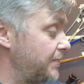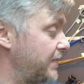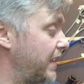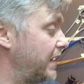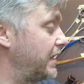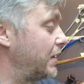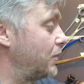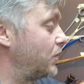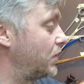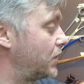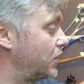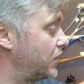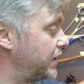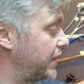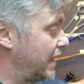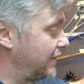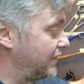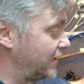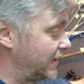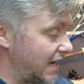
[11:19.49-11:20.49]
And then we're going to
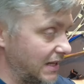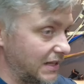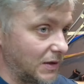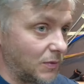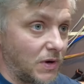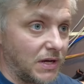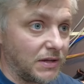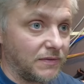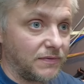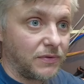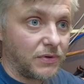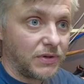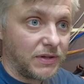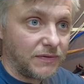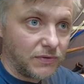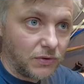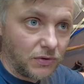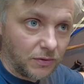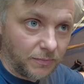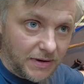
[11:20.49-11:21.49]
have another one for the
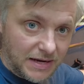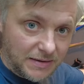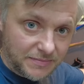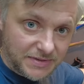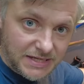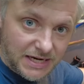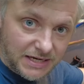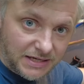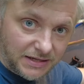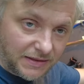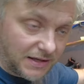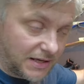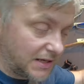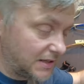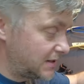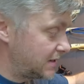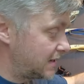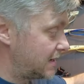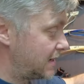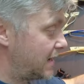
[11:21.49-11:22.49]
fuel pump side of
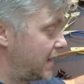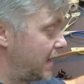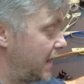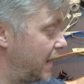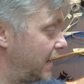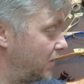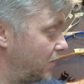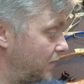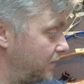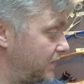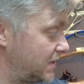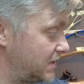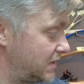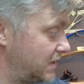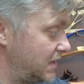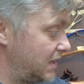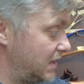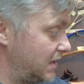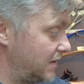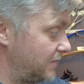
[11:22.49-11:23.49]
things. And
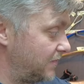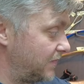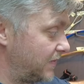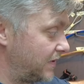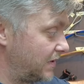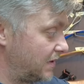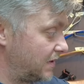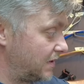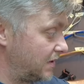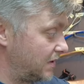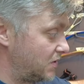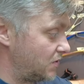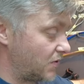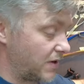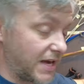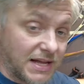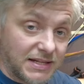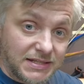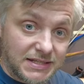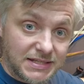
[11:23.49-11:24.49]
obviously you
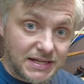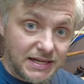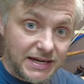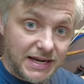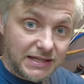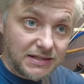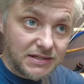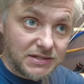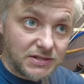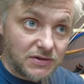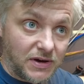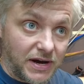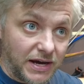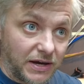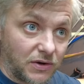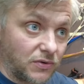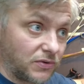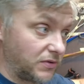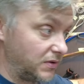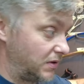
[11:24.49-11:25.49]
can disconnect it, so I
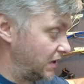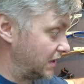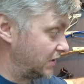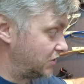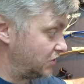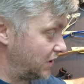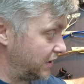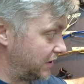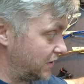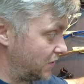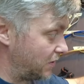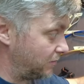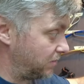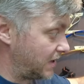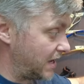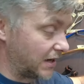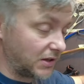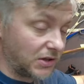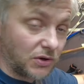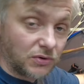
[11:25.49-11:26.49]
could literally
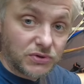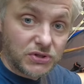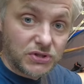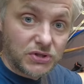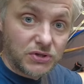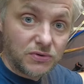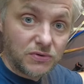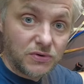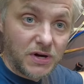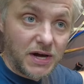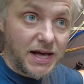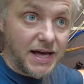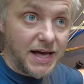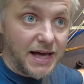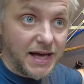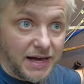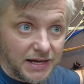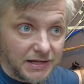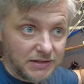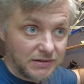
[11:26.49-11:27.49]
unplug those two
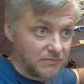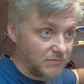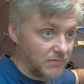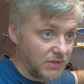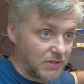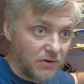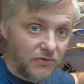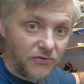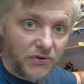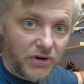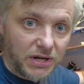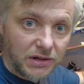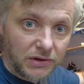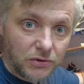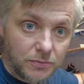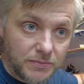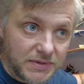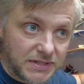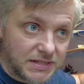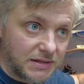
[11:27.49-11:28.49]
and your rear
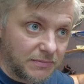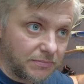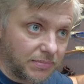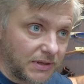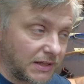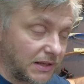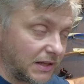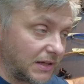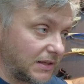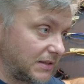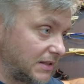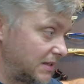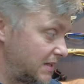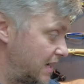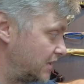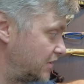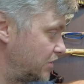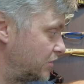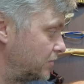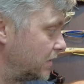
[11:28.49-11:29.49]
loom is completely
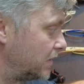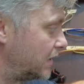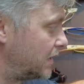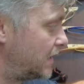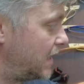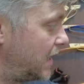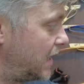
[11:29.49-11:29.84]
detachable.